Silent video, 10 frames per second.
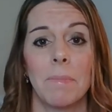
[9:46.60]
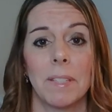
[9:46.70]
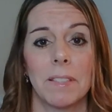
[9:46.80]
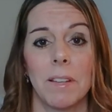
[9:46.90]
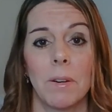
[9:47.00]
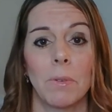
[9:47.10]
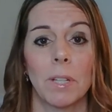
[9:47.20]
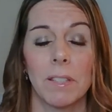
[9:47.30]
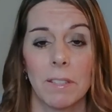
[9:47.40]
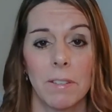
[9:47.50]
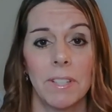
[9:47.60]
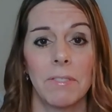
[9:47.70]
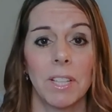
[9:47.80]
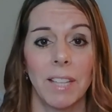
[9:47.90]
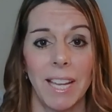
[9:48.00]
So
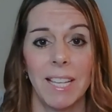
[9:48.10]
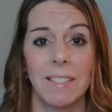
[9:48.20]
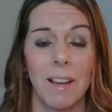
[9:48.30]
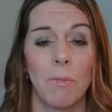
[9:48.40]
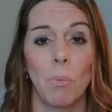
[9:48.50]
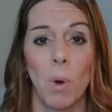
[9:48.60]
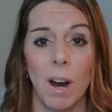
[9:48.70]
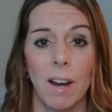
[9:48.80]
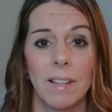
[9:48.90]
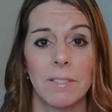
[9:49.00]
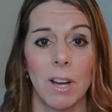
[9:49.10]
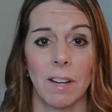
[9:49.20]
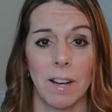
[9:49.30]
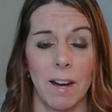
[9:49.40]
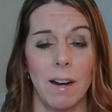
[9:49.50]

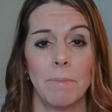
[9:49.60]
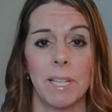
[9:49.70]
conservativeladiesofwa.com